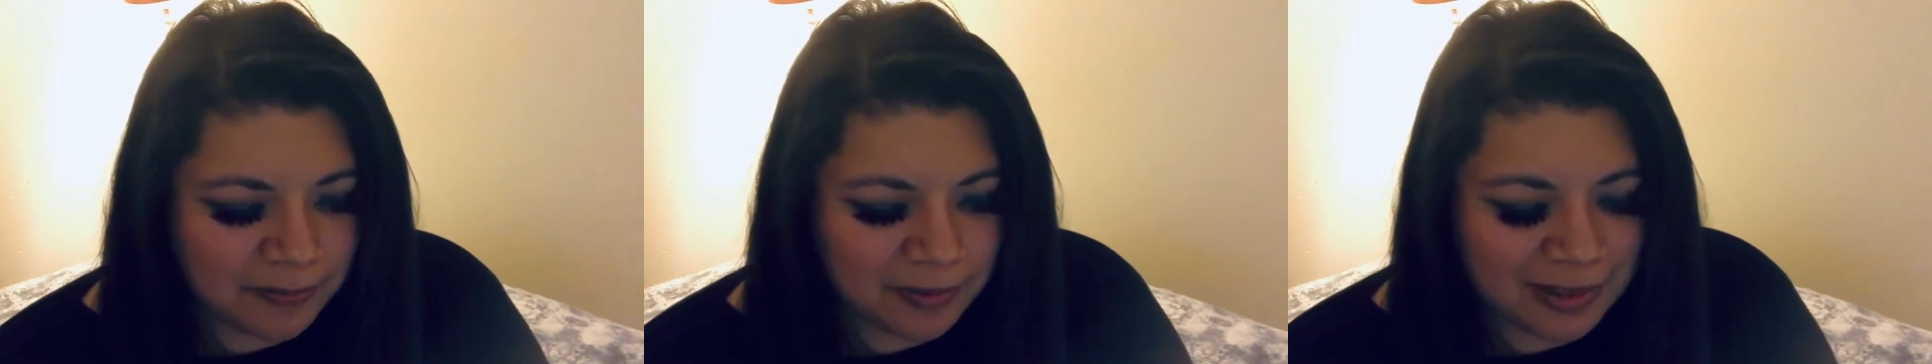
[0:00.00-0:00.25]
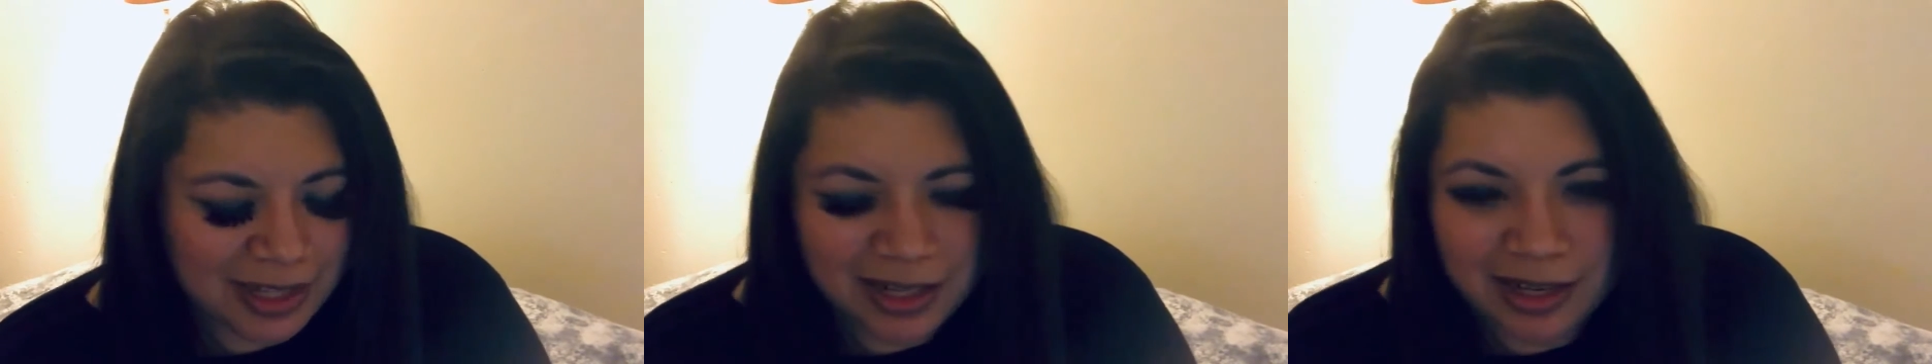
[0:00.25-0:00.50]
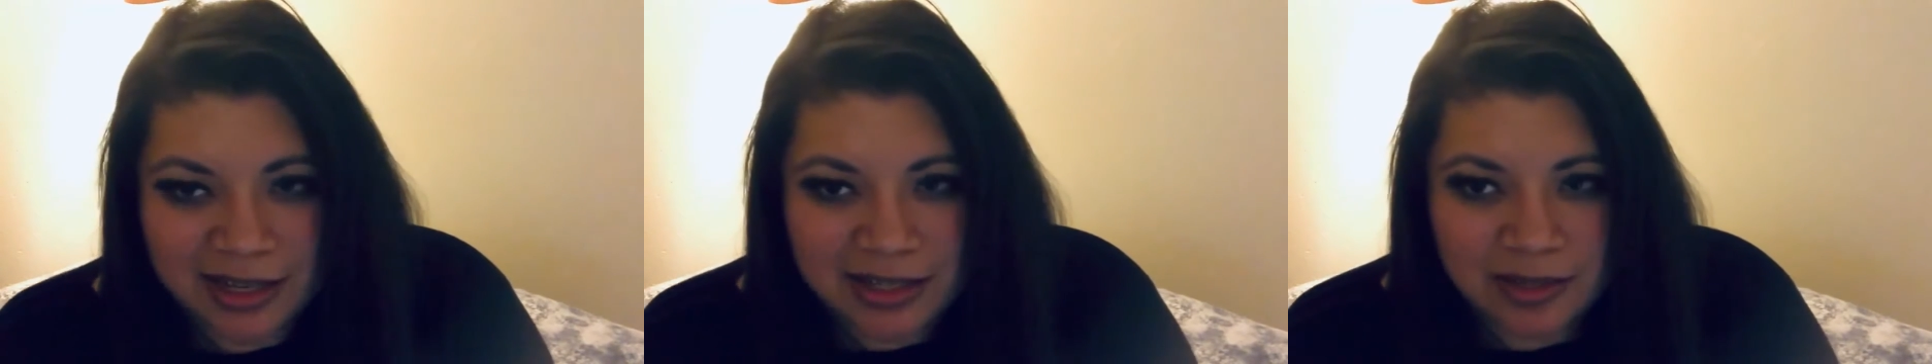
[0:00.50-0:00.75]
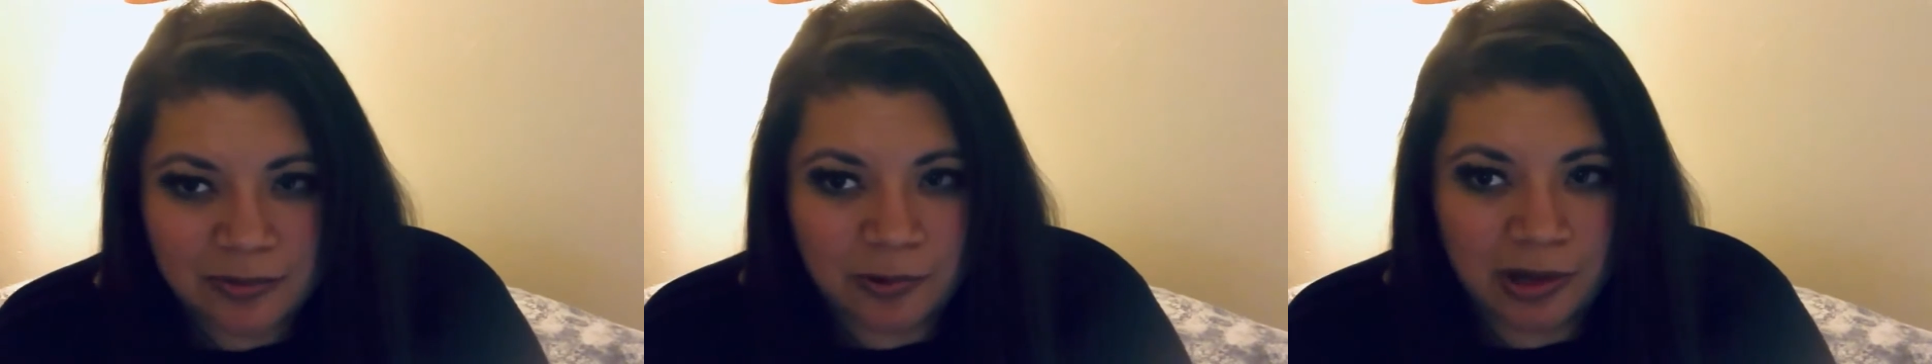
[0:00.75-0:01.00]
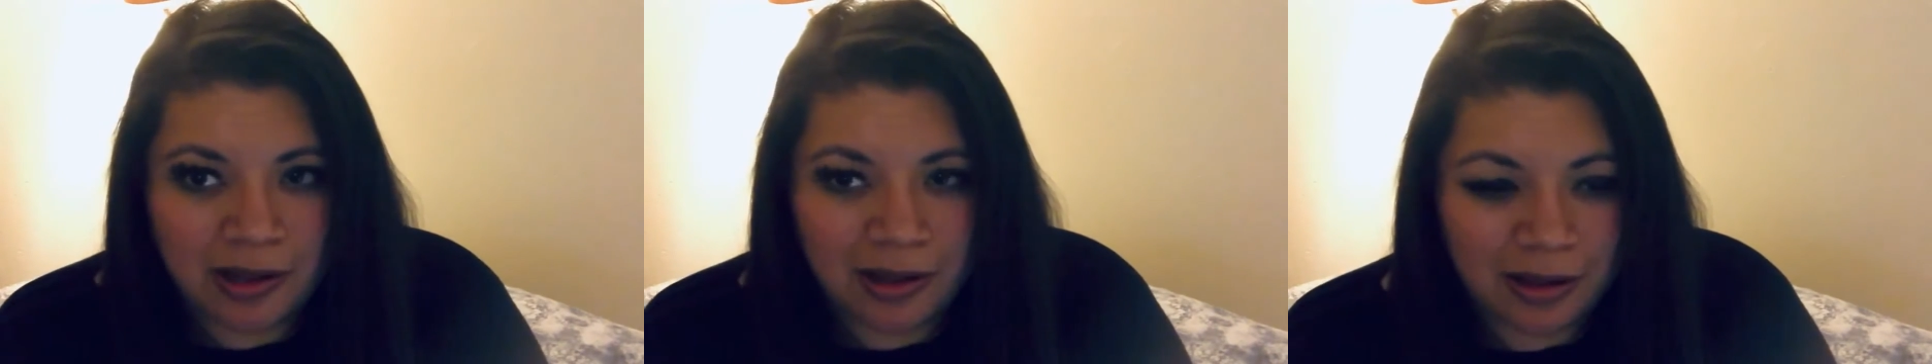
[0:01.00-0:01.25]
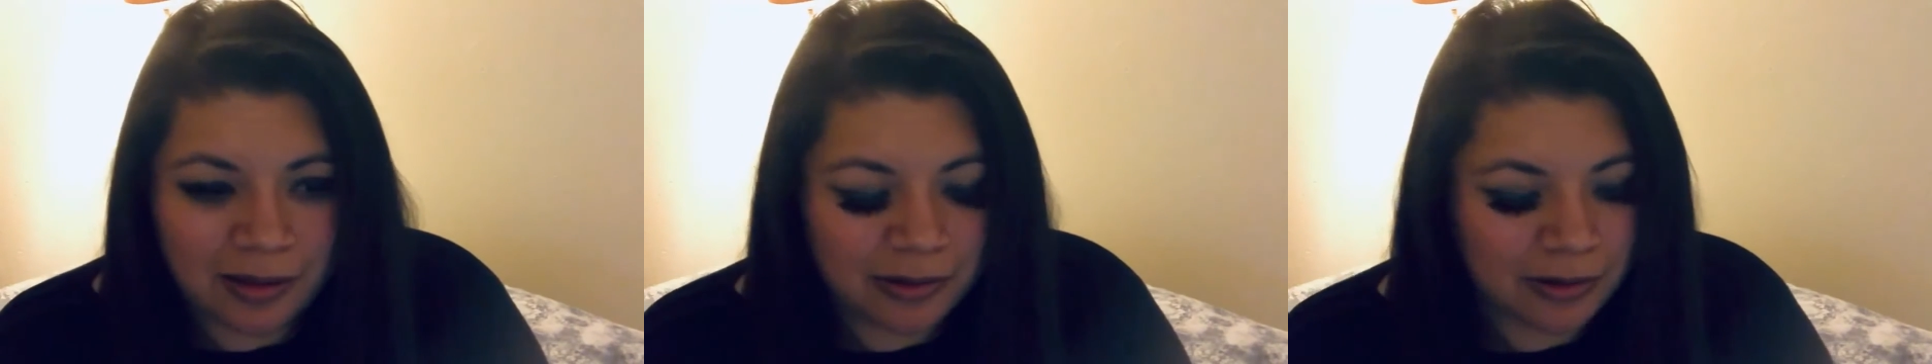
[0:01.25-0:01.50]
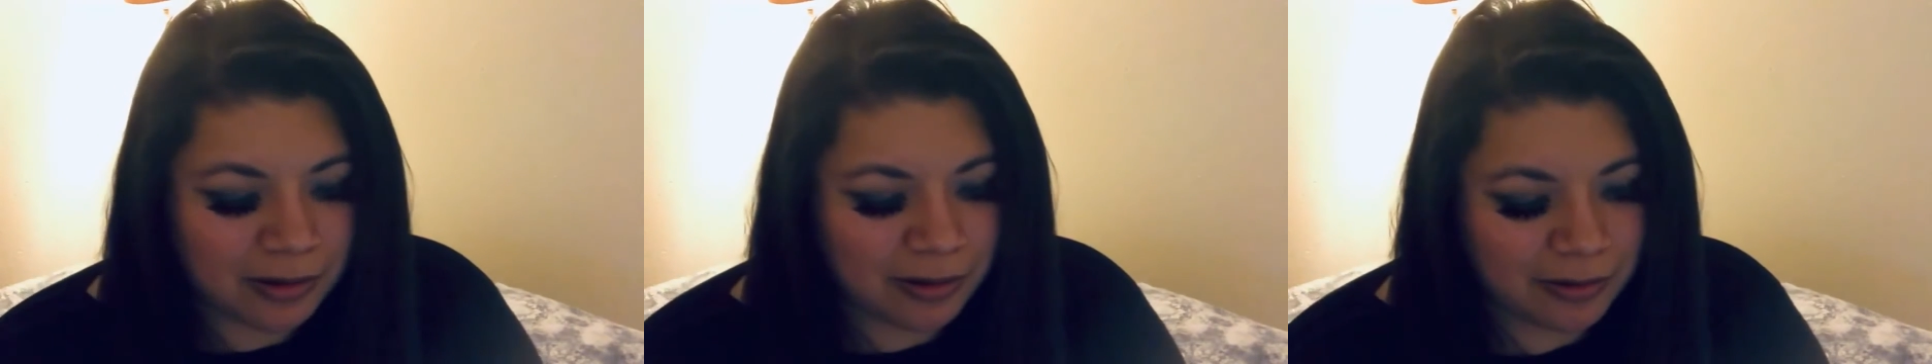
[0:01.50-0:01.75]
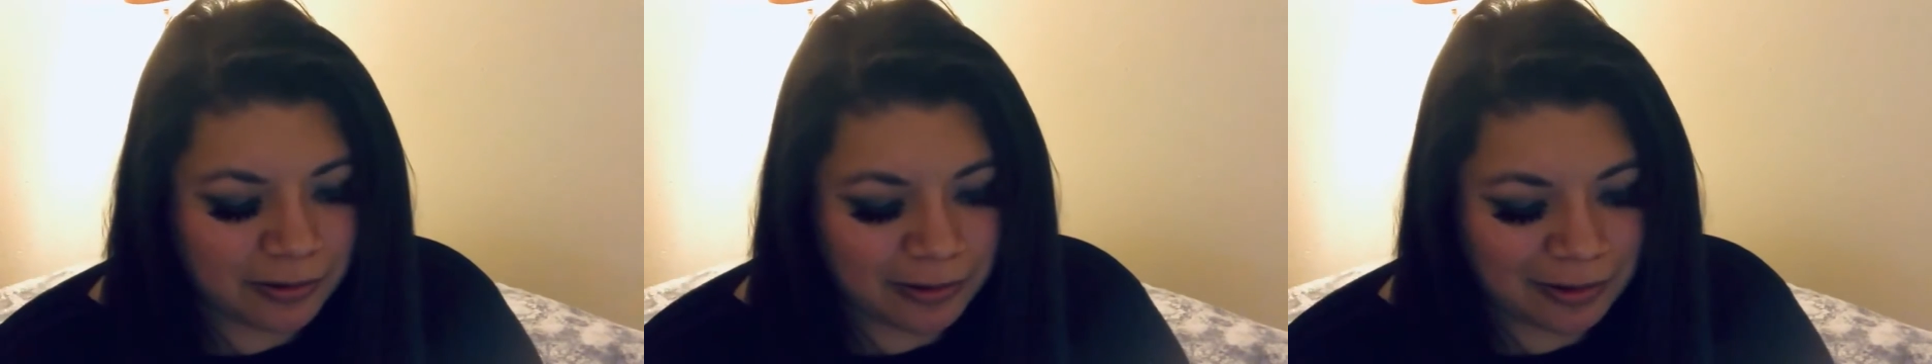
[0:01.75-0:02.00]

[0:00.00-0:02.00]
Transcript: lean against the wall or